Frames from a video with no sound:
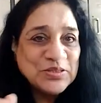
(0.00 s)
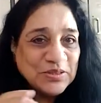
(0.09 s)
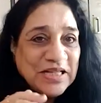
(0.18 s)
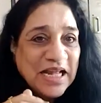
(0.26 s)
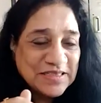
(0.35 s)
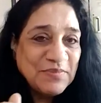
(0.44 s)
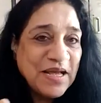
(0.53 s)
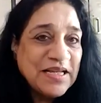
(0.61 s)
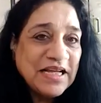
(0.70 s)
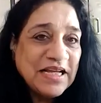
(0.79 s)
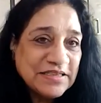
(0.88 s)
So that's
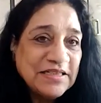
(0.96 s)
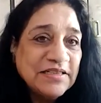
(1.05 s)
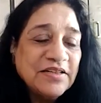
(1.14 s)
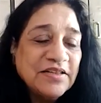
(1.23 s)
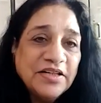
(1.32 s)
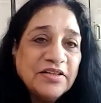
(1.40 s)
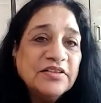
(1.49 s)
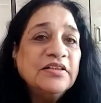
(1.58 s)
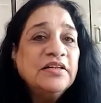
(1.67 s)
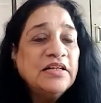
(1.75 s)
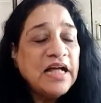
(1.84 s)
my acting career.
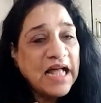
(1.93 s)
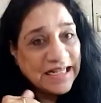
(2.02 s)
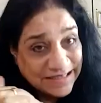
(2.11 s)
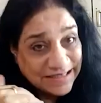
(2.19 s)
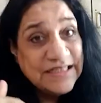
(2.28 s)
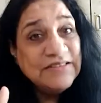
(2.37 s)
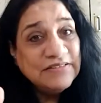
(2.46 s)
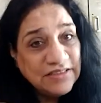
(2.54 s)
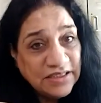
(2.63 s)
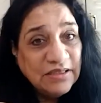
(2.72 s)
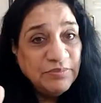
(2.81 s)
I did
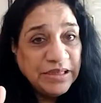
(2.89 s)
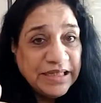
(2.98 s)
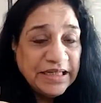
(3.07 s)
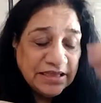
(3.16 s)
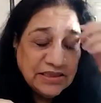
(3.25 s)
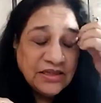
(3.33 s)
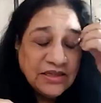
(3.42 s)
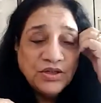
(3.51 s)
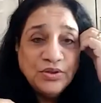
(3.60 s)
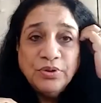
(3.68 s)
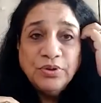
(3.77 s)
in the beginning
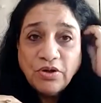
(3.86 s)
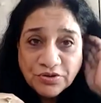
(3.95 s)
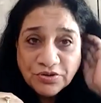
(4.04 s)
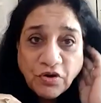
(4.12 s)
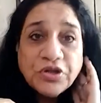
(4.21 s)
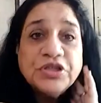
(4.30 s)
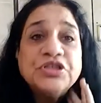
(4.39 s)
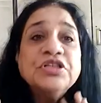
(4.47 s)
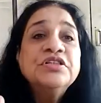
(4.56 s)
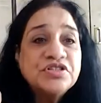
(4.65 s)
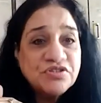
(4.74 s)
do a lot of
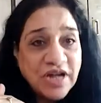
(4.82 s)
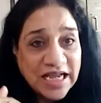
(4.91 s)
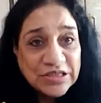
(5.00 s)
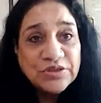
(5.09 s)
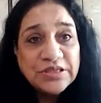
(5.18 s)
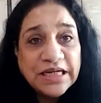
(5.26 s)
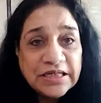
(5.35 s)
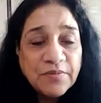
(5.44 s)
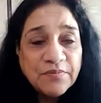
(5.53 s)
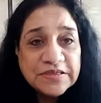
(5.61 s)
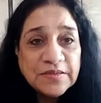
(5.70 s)
auditions, try to take
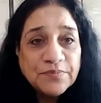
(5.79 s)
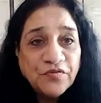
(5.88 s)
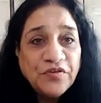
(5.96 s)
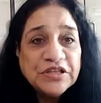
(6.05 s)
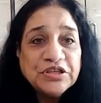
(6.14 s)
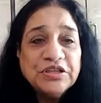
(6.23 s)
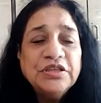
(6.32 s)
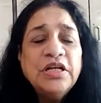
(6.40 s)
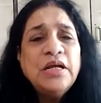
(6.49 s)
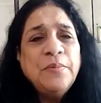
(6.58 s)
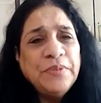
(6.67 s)
it up as a profession,
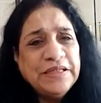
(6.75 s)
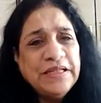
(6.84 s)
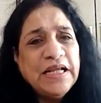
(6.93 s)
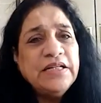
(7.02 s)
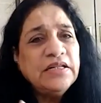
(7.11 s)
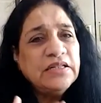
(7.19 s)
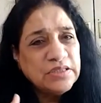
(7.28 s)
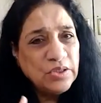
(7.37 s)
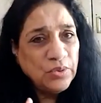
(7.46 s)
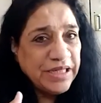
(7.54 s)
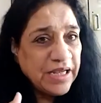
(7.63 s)
but then
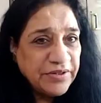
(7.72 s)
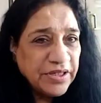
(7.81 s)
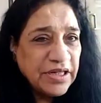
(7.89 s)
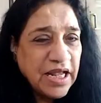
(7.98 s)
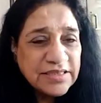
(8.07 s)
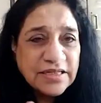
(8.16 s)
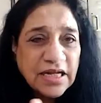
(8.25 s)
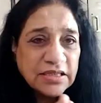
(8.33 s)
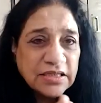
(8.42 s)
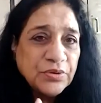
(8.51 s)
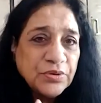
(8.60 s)
slowly I realized
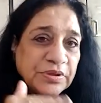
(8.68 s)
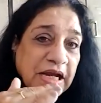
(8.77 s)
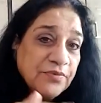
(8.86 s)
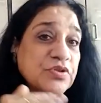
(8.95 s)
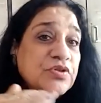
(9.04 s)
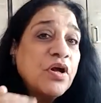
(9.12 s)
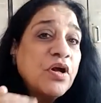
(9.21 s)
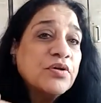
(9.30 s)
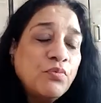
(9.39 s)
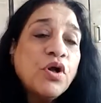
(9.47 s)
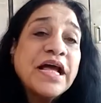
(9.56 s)
that, you know, that was not
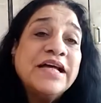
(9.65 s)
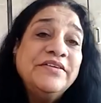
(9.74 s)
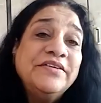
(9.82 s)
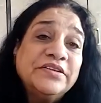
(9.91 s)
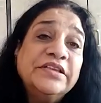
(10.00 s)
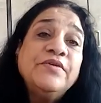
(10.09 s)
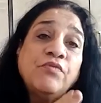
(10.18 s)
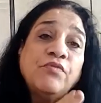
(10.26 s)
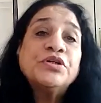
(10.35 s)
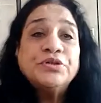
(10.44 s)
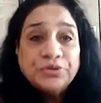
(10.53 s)
what I really
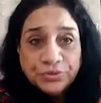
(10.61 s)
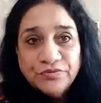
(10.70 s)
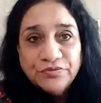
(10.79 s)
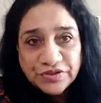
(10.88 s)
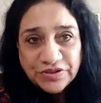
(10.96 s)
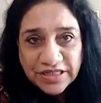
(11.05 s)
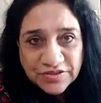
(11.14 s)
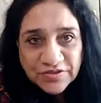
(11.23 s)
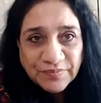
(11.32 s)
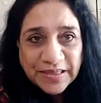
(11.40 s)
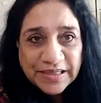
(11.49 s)
wanted to do for the
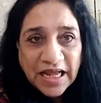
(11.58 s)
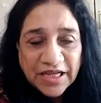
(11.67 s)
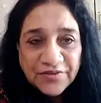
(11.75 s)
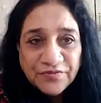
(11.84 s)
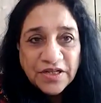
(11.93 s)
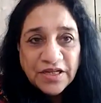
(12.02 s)
rest of my life.